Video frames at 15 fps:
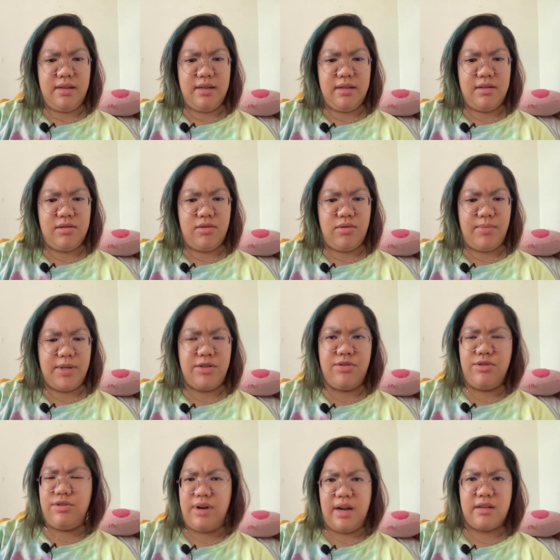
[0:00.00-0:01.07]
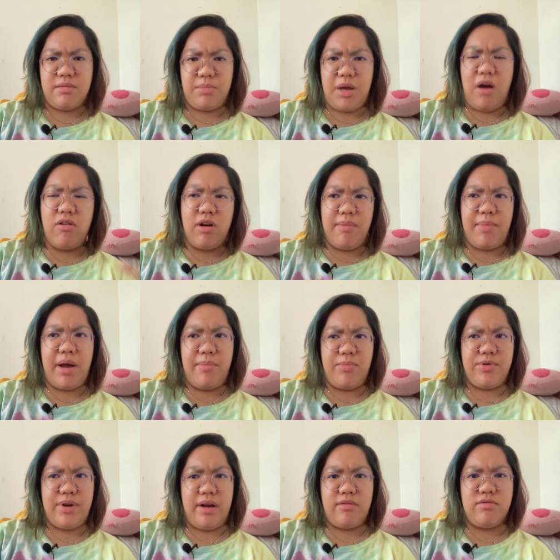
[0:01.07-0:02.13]
So my tutor asked me how come I
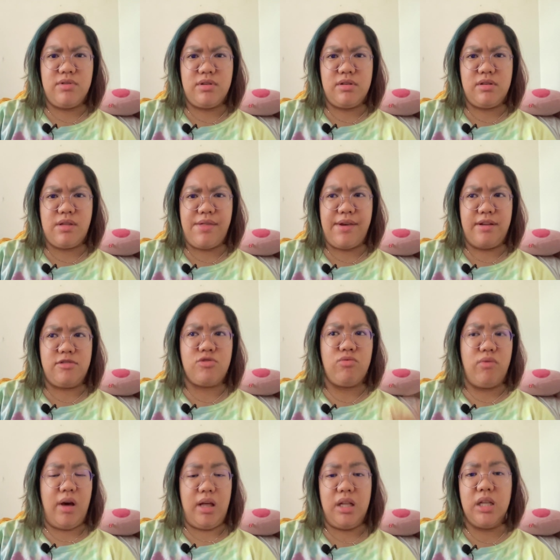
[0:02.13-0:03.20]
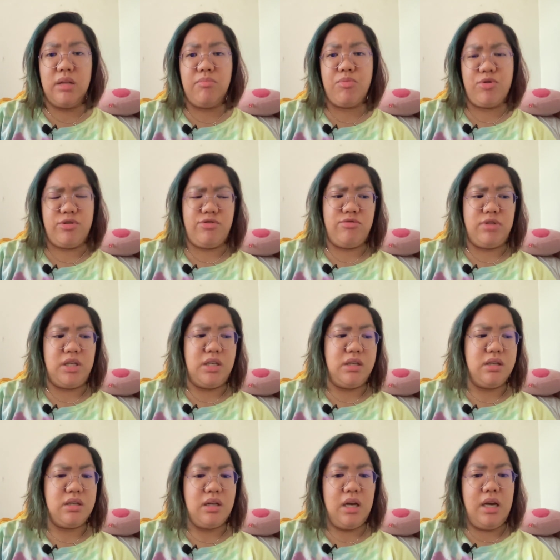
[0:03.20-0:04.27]
pronounce things well in
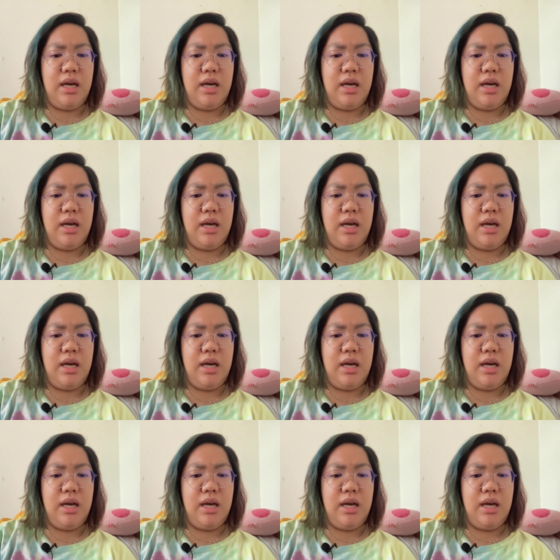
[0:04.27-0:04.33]
Portuguese.